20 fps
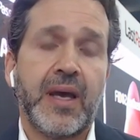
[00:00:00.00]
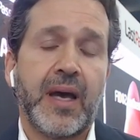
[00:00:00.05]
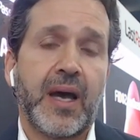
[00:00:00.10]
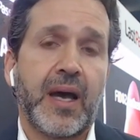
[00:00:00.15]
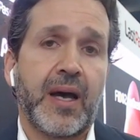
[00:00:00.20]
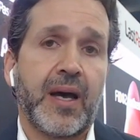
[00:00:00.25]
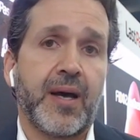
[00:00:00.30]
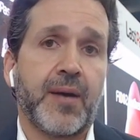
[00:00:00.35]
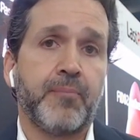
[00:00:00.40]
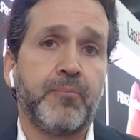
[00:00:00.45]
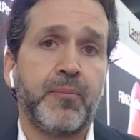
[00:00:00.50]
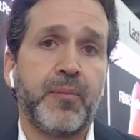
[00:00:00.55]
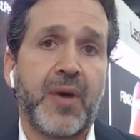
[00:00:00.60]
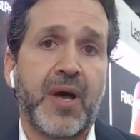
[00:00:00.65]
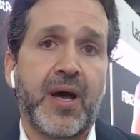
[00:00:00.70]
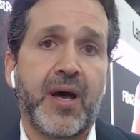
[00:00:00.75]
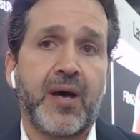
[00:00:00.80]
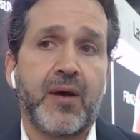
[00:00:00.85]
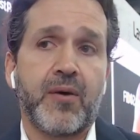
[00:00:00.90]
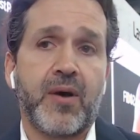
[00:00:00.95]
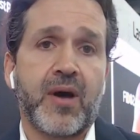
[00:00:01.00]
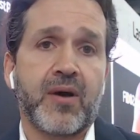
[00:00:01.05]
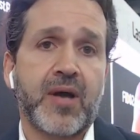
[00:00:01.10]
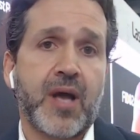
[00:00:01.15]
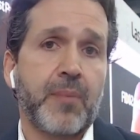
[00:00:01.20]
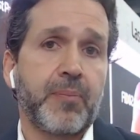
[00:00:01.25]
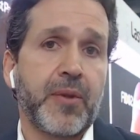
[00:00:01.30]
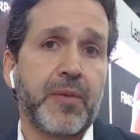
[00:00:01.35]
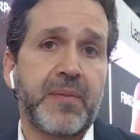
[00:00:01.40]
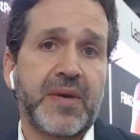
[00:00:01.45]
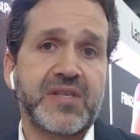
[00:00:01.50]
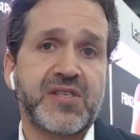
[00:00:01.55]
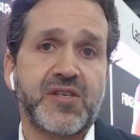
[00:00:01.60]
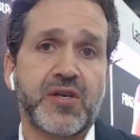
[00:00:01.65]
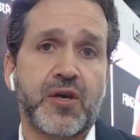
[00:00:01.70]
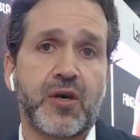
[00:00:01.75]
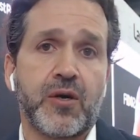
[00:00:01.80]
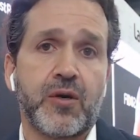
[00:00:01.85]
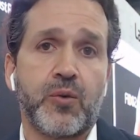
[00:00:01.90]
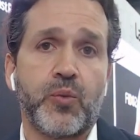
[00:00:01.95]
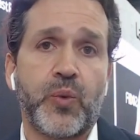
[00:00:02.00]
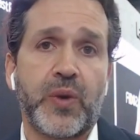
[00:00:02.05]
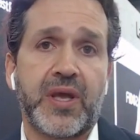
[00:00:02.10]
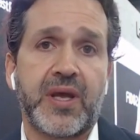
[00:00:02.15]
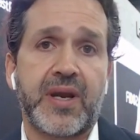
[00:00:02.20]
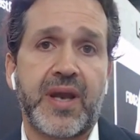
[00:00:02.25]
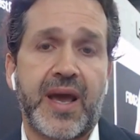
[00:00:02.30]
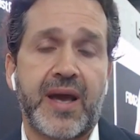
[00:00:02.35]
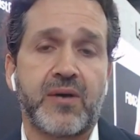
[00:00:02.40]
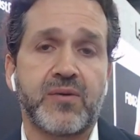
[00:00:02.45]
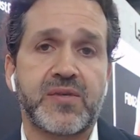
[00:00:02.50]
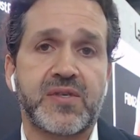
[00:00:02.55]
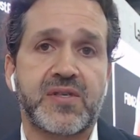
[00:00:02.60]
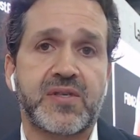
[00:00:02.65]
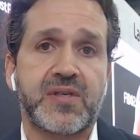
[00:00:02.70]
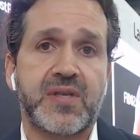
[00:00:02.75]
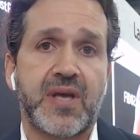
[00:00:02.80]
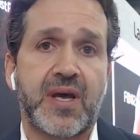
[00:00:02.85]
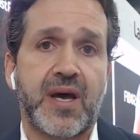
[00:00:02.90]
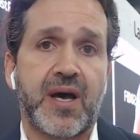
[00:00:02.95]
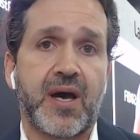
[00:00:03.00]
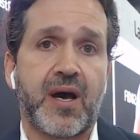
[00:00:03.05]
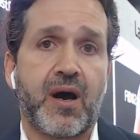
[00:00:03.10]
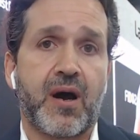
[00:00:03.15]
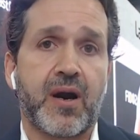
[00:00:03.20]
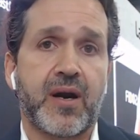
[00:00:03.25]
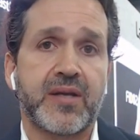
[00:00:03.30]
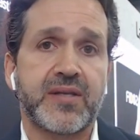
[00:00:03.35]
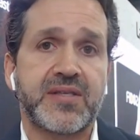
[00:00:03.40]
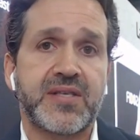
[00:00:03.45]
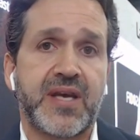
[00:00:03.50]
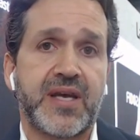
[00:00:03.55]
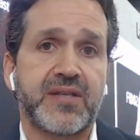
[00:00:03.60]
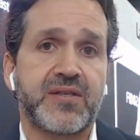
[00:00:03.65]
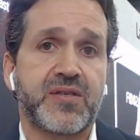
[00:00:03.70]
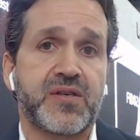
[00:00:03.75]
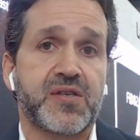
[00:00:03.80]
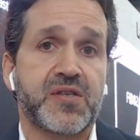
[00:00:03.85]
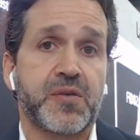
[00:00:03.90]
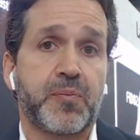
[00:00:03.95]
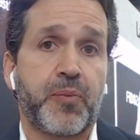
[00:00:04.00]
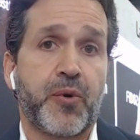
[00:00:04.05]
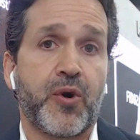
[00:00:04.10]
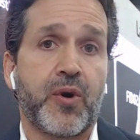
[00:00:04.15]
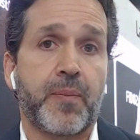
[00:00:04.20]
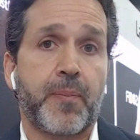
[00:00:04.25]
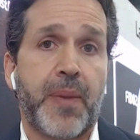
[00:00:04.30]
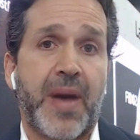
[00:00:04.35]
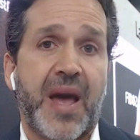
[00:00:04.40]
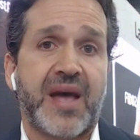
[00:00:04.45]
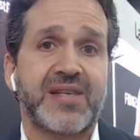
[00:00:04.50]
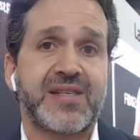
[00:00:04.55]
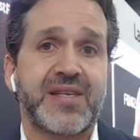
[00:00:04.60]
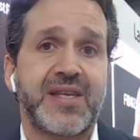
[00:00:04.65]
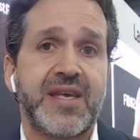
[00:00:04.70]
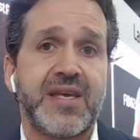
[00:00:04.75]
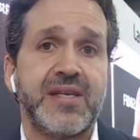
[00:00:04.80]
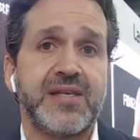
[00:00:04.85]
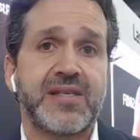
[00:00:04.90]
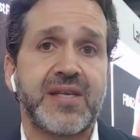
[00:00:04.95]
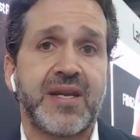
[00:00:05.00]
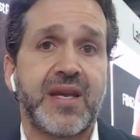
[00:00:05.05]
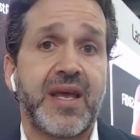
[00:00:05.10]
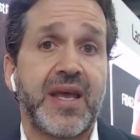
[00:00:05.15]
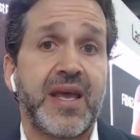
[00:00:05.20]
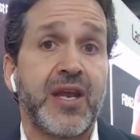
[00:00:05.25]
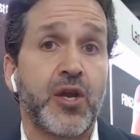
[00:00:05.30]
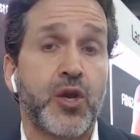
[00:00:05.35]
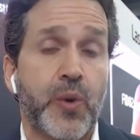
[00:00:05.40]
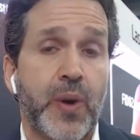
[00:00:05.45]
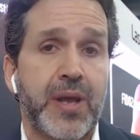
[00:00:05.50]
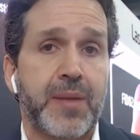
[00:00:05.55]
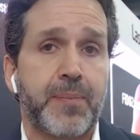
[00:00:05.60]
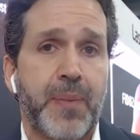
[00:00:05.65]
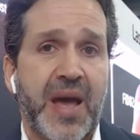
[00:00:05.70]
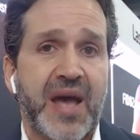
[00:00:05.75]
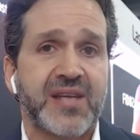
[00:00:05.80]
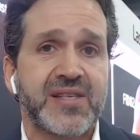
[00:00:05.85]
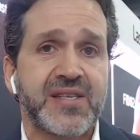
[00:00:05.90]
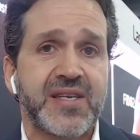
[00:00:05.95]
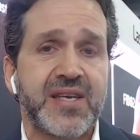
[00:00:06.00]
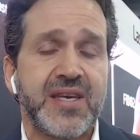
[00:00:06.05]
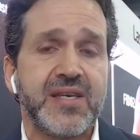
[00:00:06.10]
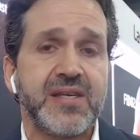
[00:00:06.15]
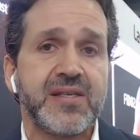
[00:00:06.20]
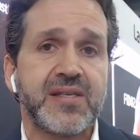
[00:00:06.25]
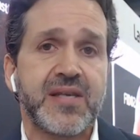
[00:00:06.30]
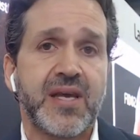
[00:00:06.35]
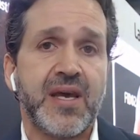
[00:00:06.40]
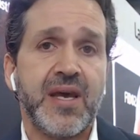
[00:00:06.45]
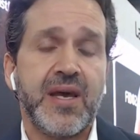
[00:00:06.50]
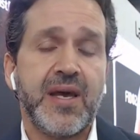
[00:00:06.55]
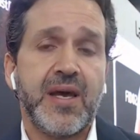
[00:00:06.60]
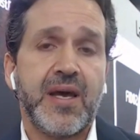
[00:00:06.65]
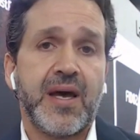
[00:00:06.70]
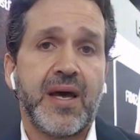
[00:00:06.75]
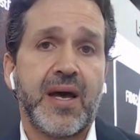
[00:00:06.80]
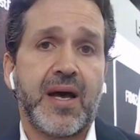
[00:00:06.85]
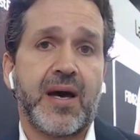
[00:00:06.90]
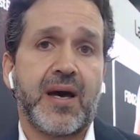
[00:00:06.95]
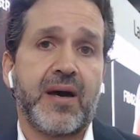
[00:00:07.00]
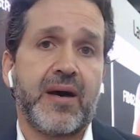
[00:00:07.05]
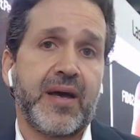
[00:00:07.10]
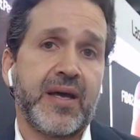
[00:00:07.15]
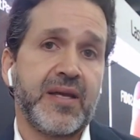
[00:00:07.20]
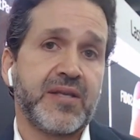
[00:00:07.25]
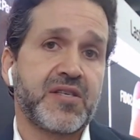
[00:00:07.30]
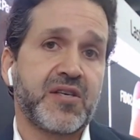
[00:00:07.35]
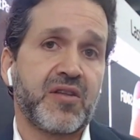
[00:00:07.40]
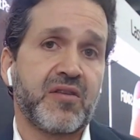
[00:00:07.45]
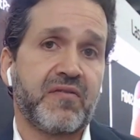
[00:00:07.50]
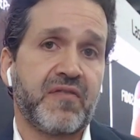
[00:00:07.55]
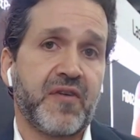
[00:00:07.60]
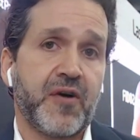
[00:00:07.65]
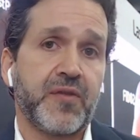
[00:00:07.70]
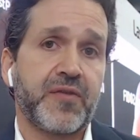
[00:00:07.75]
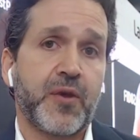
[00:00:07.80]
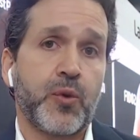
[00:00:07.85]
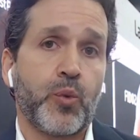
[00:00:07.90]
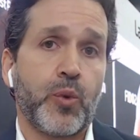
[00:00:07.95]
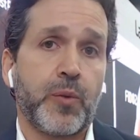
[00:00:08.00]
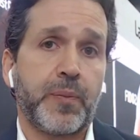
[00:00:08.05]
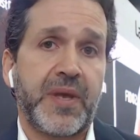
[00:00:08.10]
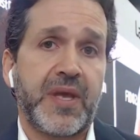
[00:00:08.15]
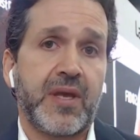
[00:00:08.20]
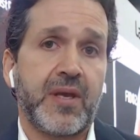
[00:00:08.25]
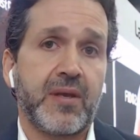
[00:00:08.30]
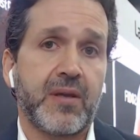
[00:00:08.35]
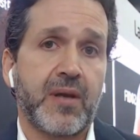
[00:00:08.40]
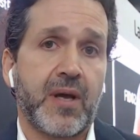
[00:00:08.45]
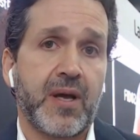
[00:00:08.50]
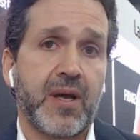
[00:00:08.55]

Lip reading: A couple of months ago, we announced our intent to support passkeys and integrate passkeys into the vault that will be